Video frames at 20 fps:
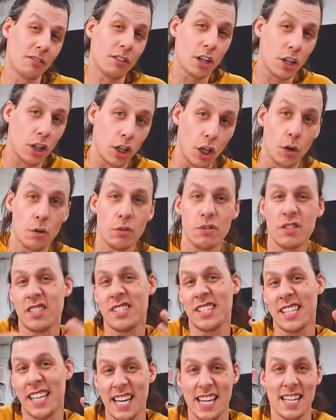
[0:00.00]
closed,
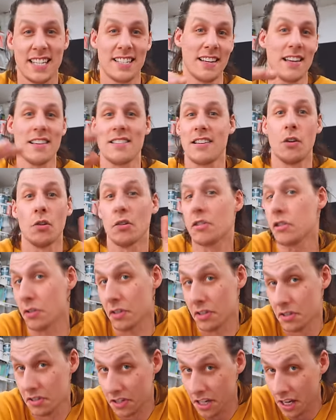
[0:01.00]
cases and all sort
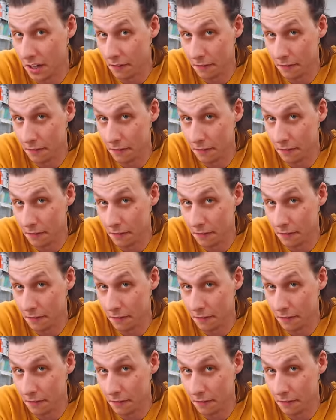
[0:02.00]
of stuff.